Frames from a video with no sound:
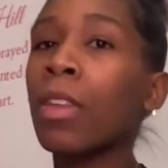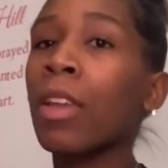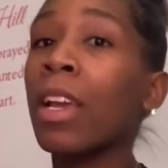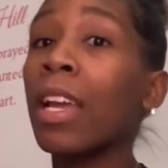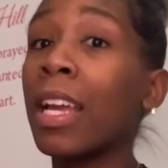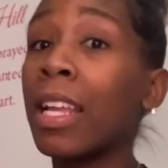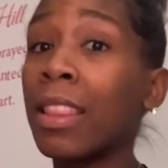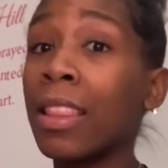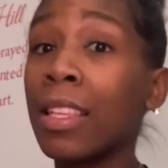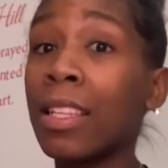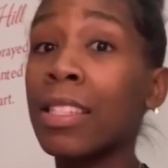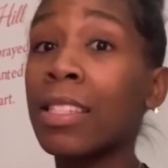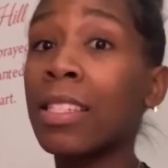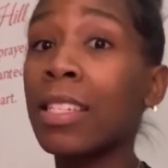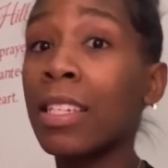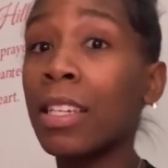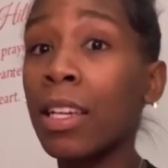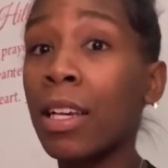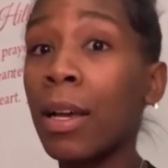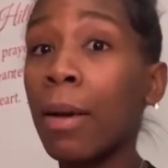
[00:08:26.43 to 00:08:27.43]
in the
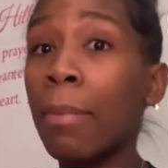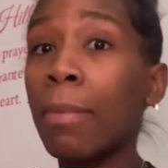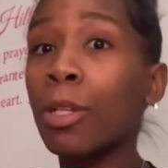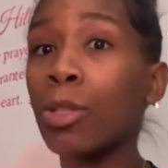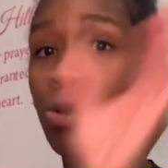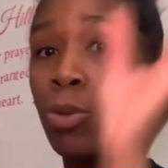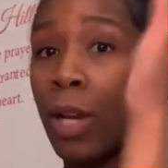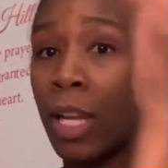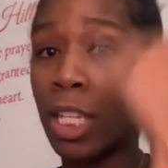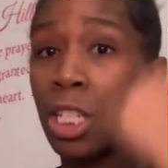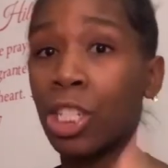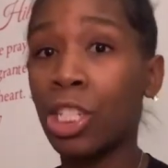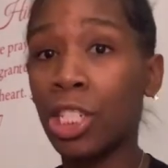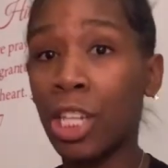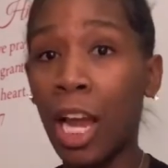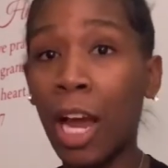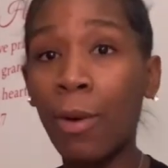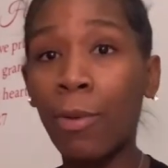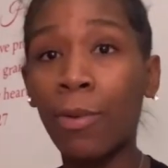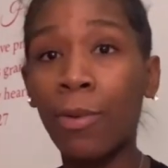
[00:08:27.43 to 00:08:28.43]
tub, but you got the
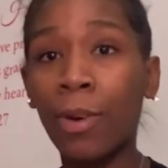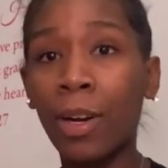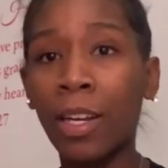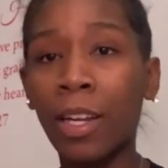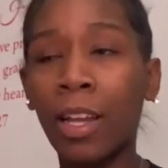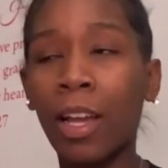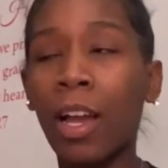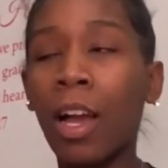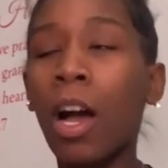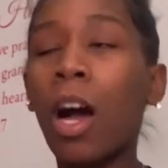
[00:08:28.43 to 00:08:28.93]
shower running.